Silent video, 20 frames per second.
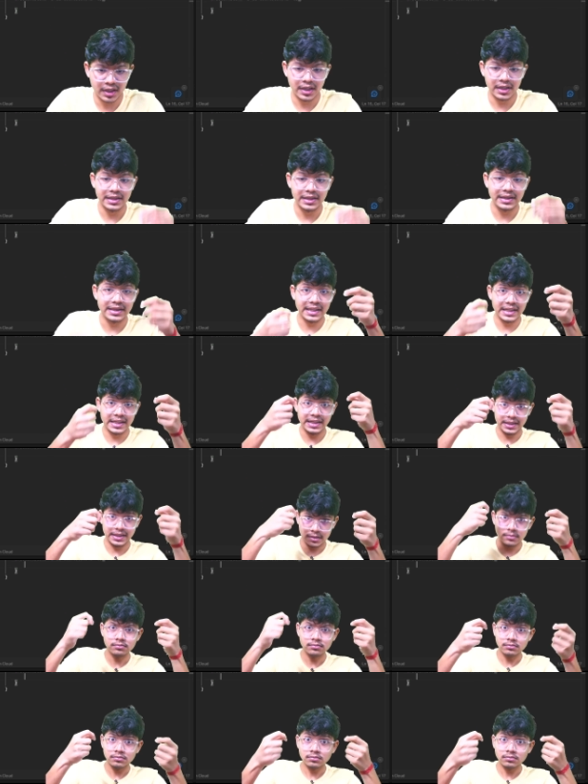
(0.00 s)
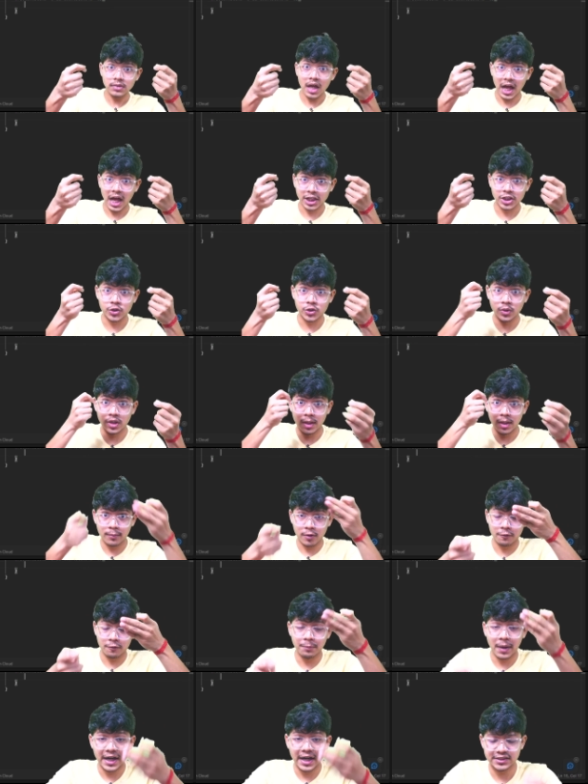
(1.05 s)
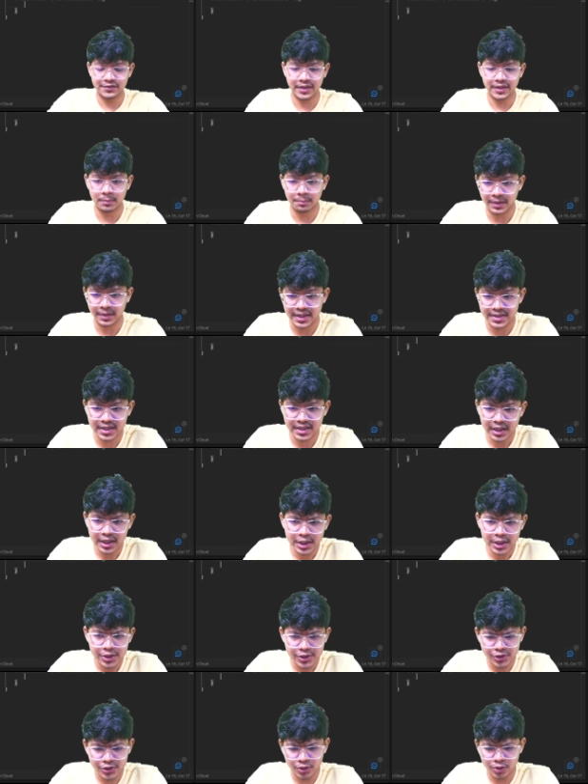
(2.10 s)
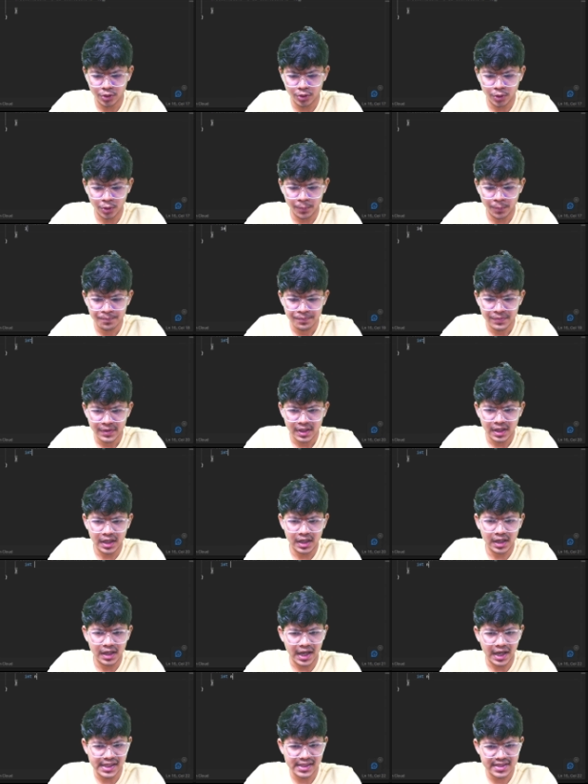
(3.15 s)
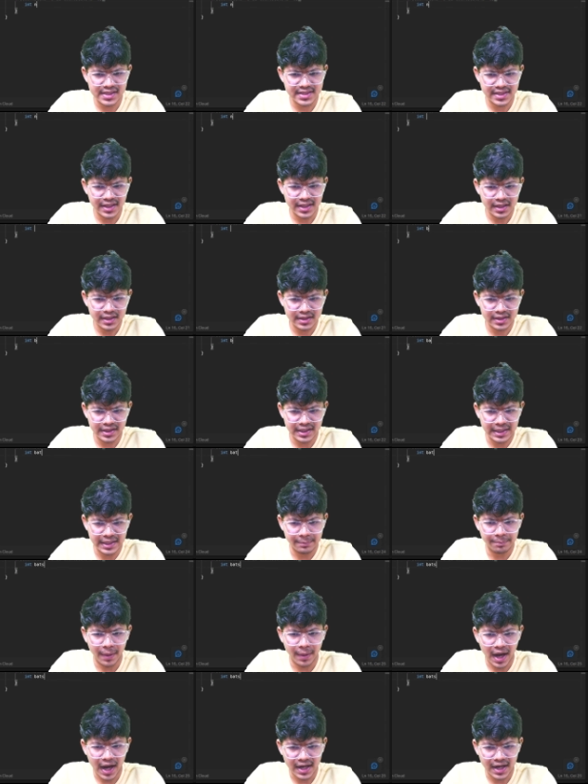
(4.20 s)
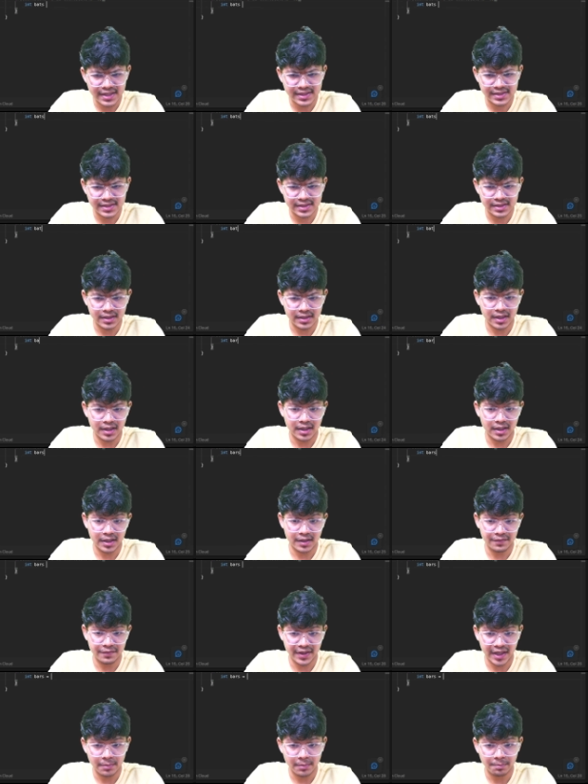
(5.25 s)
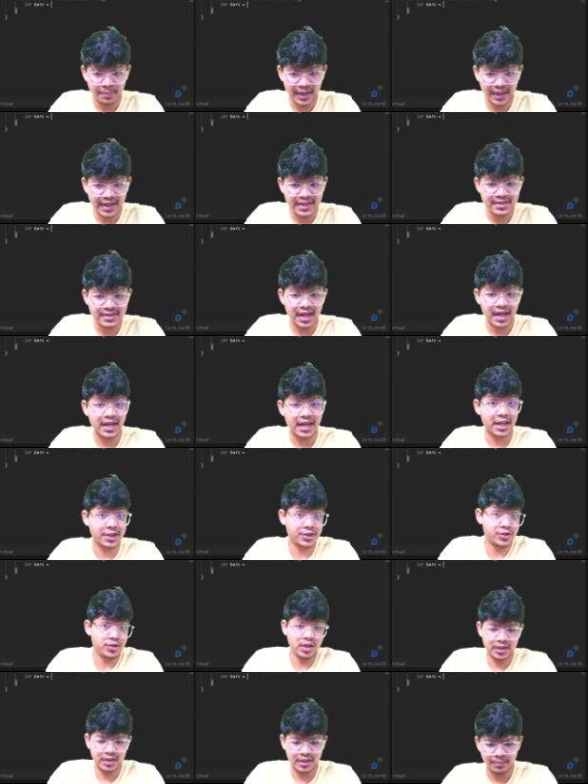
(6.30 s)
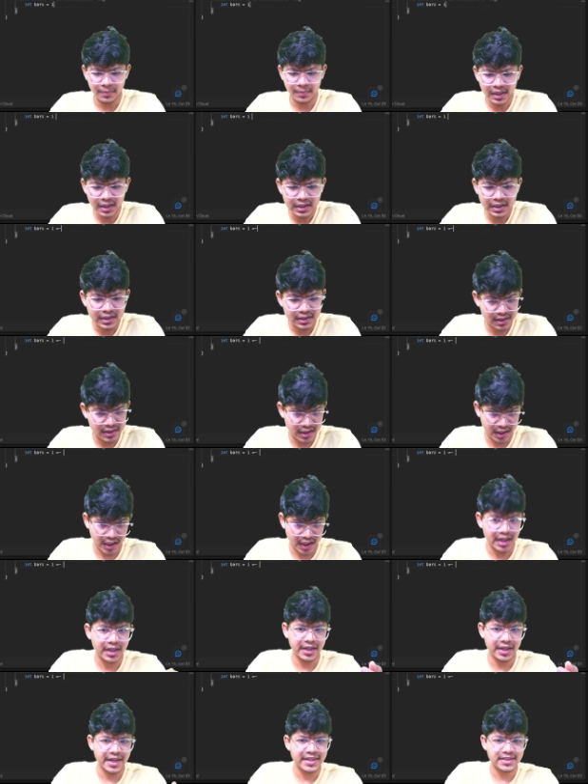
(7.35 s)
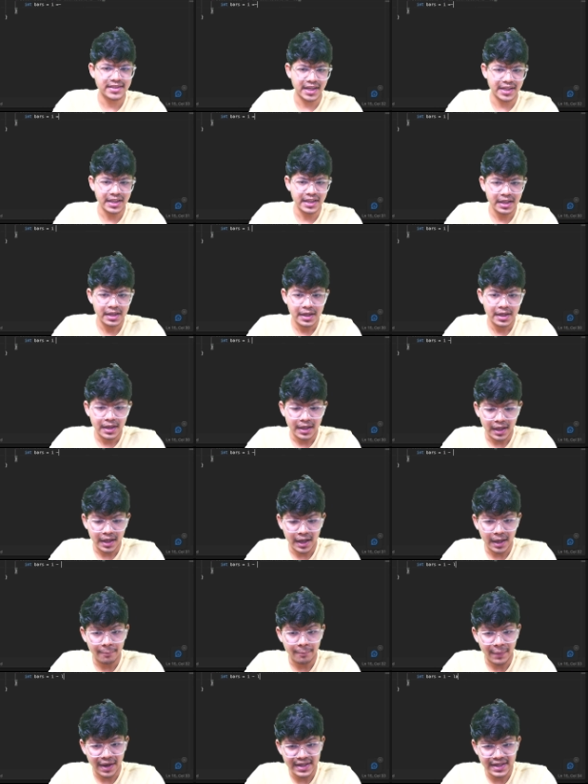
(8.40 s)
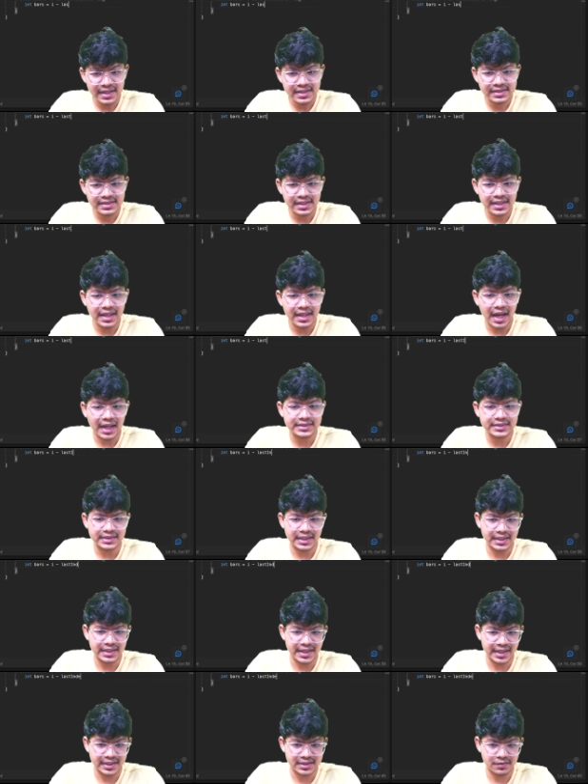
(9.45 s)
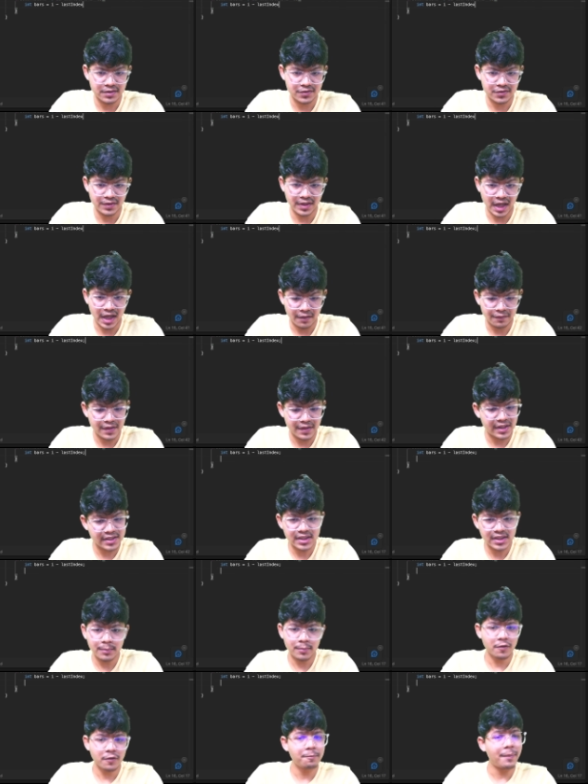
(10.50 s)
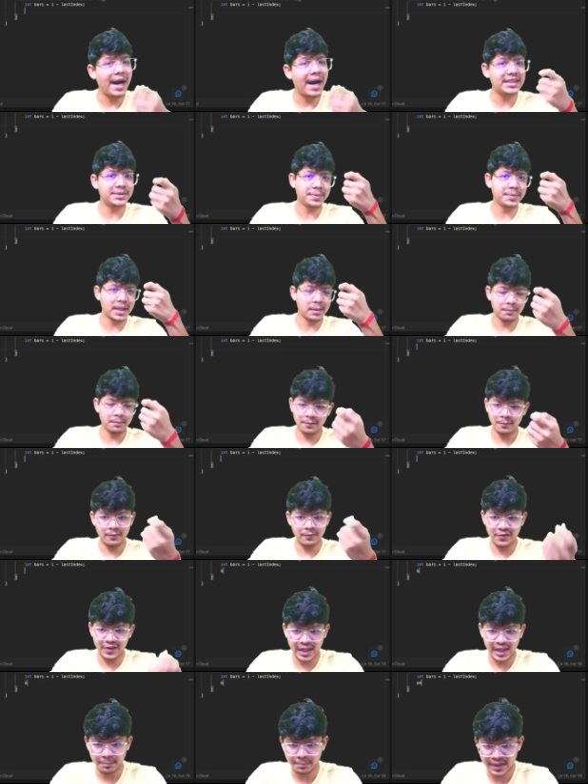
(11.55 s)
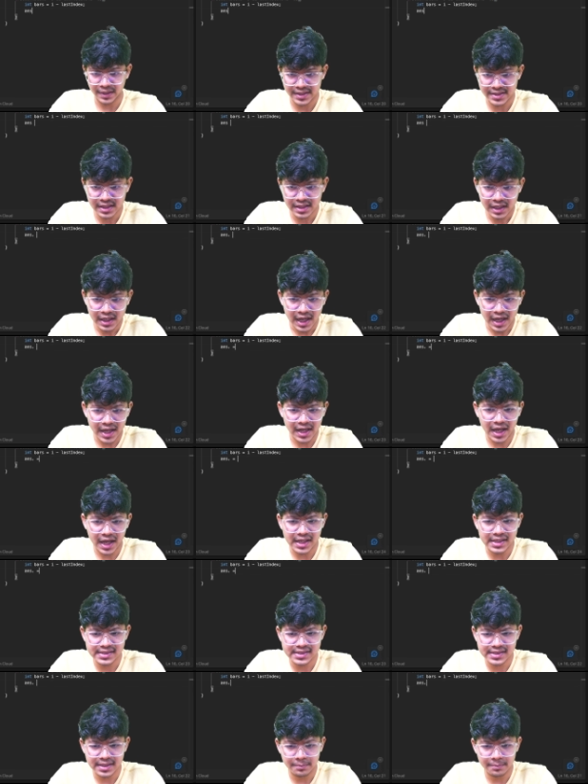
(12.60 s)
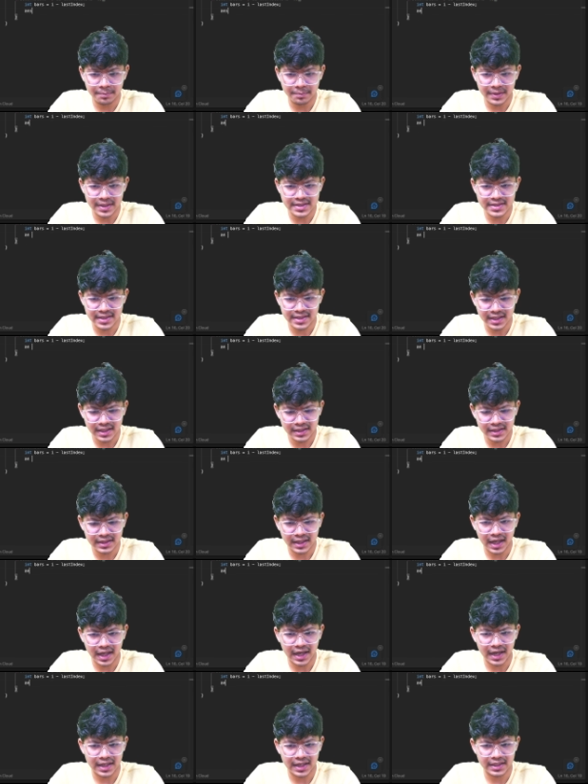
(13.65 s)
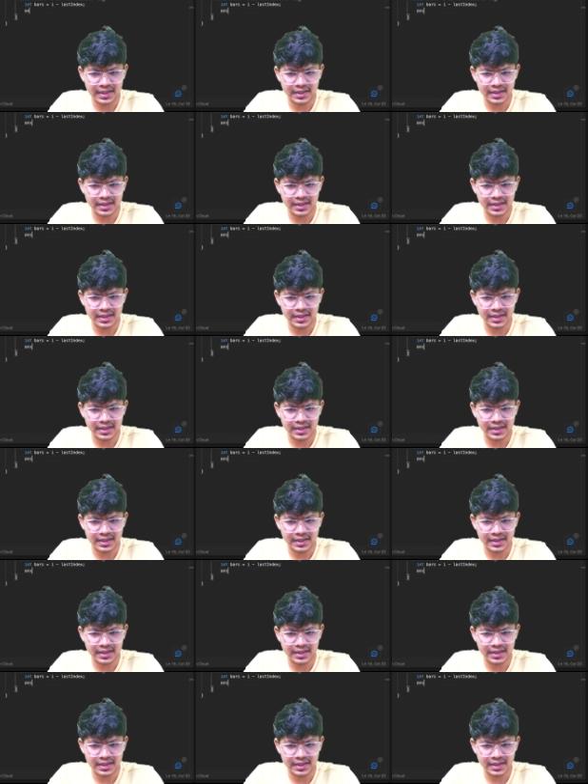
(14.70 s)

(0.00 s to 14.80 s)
the actual number of bars we can place. So I'll just say the bars we can place are actually nothing but the current index I minus the last index which we have. It is the number of bars we can place, and I'll simply say that